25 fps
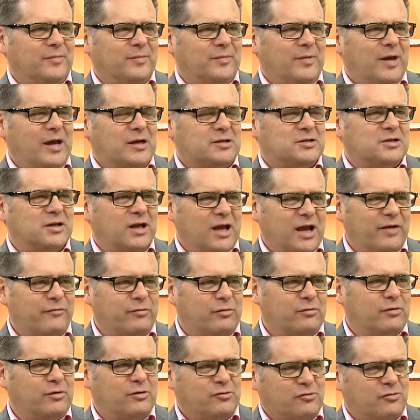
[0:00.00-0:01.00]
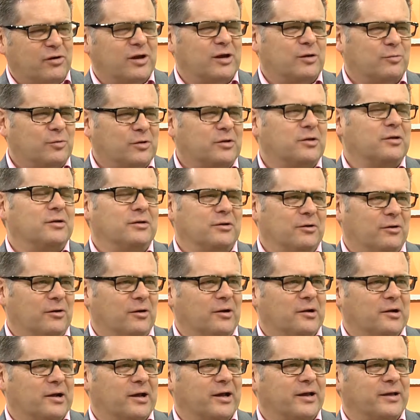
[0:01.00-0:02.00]
actually have a retreat within your
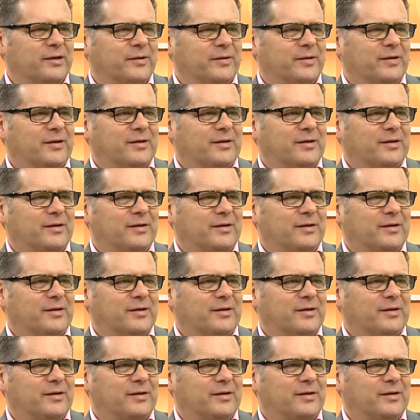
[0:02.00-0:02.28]
holiday.